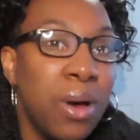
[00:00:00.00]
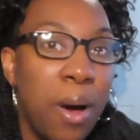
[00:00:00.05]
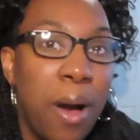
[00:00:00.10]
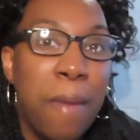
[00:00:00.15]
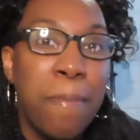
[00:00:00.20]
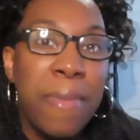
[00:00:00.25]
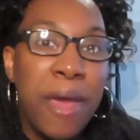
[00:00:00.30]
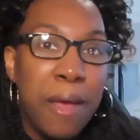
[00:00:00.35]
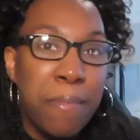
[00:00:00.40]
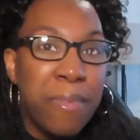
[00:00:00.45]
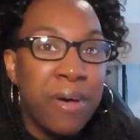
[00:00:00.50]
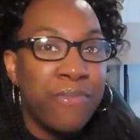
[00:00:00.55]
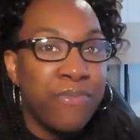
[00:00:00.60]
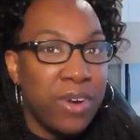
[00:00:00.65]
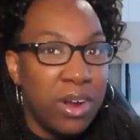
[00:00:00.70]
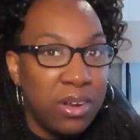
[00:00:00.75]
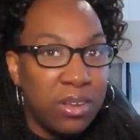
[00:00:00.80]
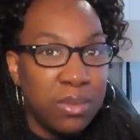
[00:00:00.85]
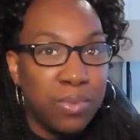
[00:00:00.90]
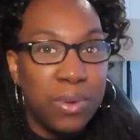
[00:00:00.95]
I made my
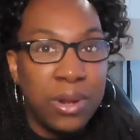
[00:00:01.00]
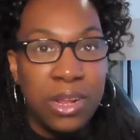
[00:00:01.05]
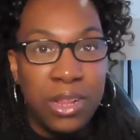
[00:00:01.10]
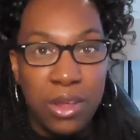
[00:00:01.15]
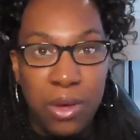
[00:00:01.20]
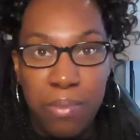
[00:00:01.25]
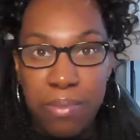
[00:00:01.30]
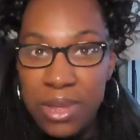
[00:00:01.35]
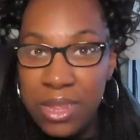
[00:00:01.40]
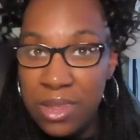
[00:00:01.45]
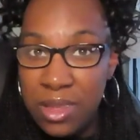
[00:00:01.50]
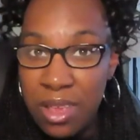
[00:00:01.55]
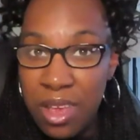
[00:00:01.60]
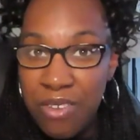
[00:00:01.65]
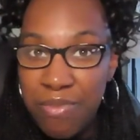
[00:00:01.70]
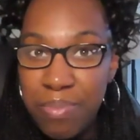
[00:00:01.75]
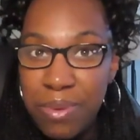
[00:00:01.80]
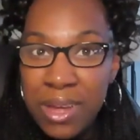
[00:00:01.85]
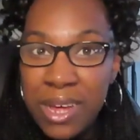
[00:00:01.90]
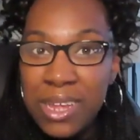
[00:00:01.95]
first one a little bit
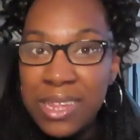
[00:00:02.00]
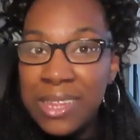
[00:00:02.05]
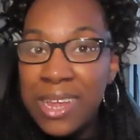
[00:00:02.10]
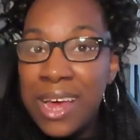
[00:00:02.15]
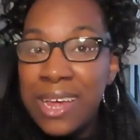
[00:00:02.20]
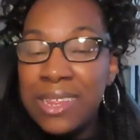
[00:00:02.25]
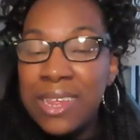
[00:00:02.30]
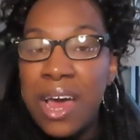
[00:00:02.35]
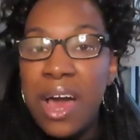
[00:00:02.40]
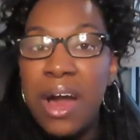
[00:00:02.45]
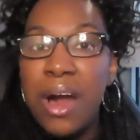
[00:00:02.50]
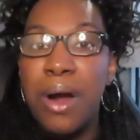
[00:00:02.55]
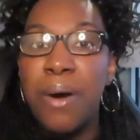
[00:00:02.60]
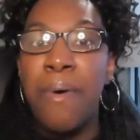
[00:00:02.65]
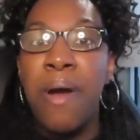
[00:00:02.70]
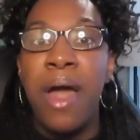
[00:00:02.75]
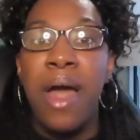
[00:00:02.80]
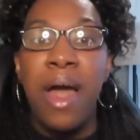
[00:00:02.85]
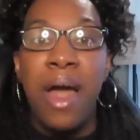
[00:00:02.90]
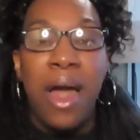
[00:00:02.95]
stiff, because that's how,